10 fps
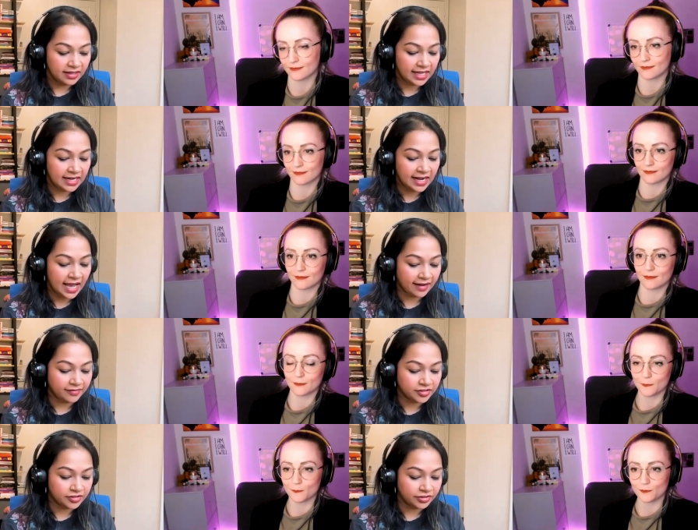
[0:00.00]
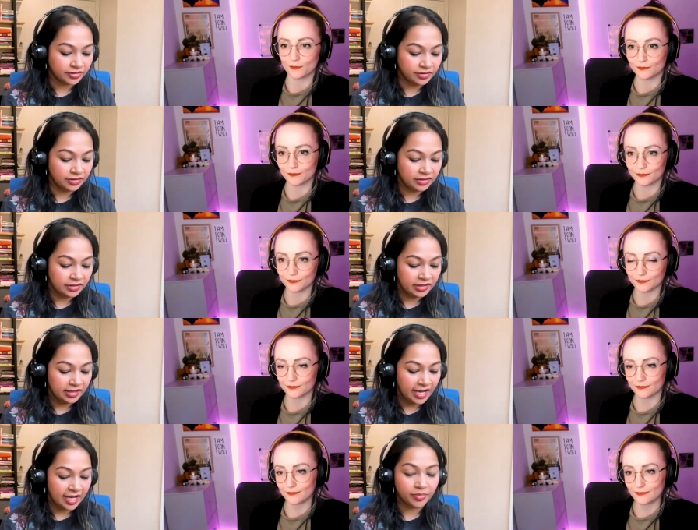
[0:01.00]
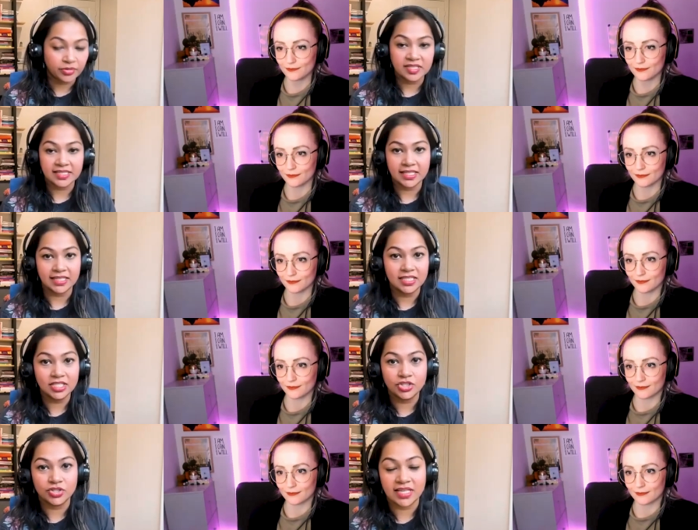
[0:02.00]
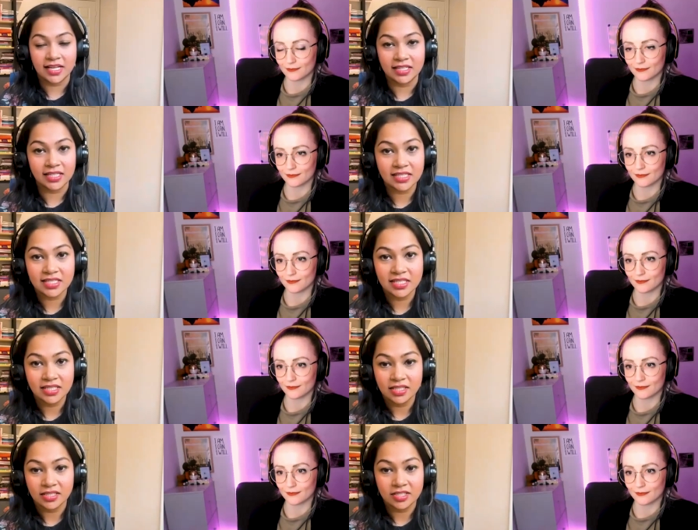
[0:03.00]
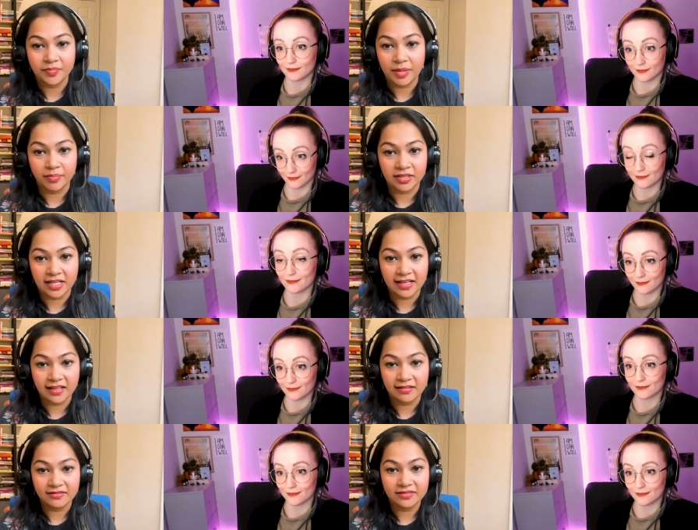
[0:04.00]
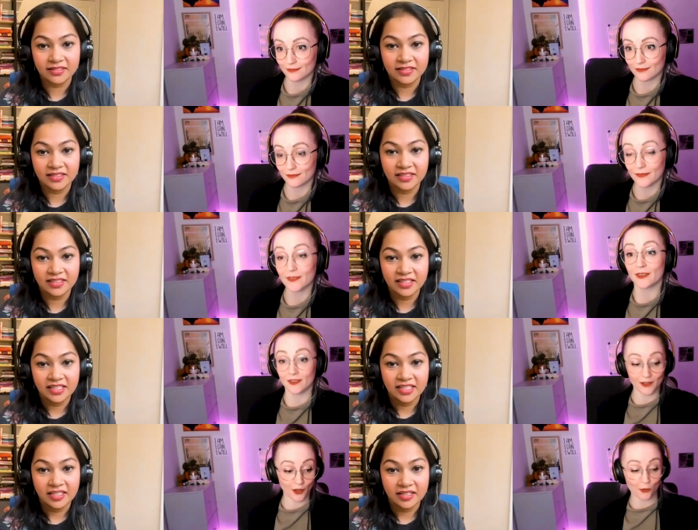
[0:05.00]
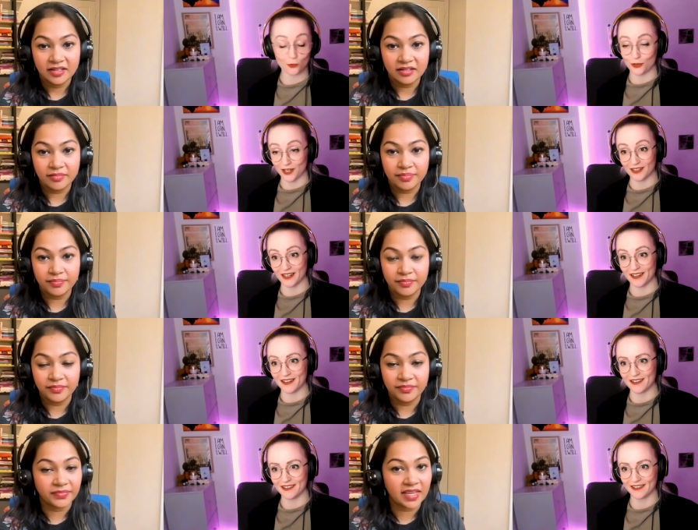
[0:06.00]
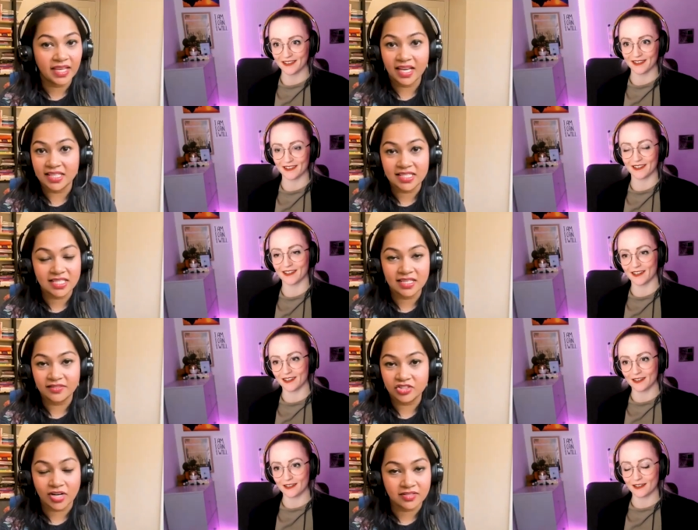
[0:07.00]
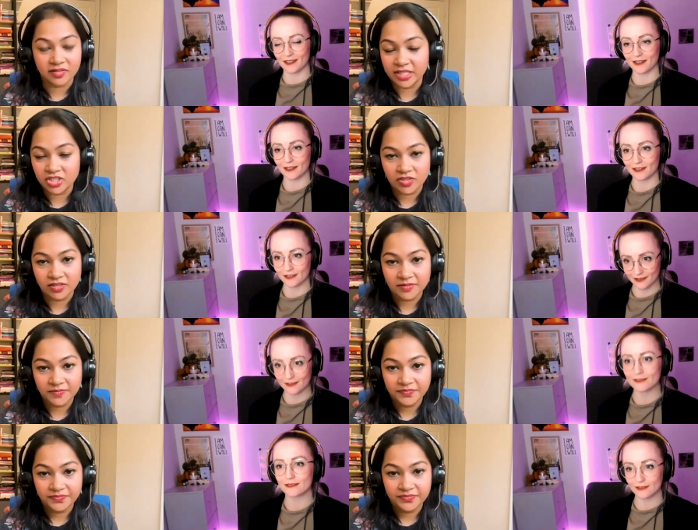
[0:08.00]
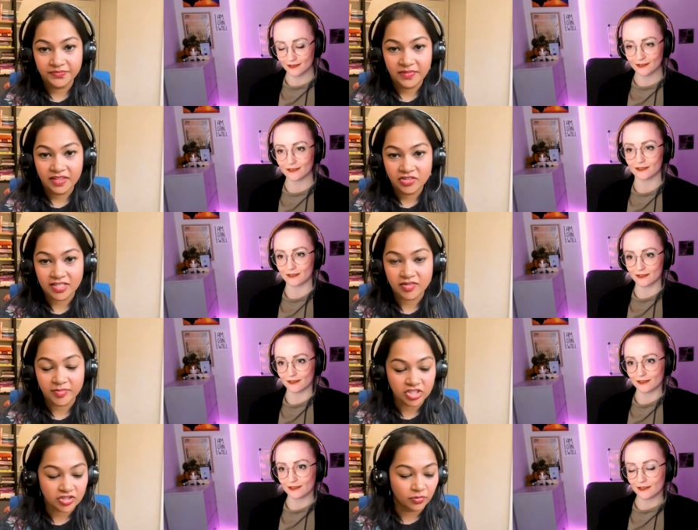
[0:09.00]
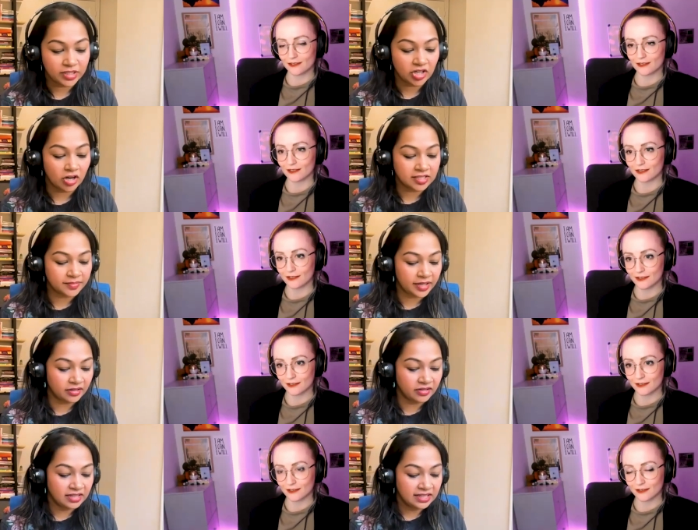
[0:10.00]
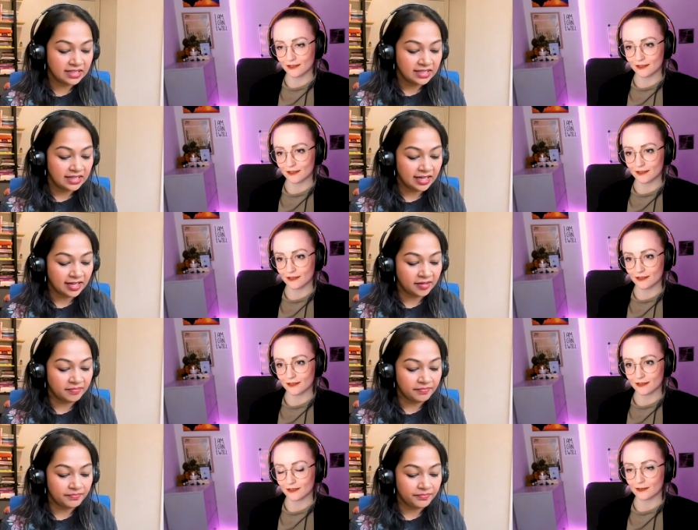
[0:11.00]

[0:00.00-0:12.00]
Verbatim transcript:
Speaker 1: in an afternoon and proceeded to send it to people that I love.
Speaker 2: Oh, really?
Speaker 1: It's transformational. Transformational. We talked about um,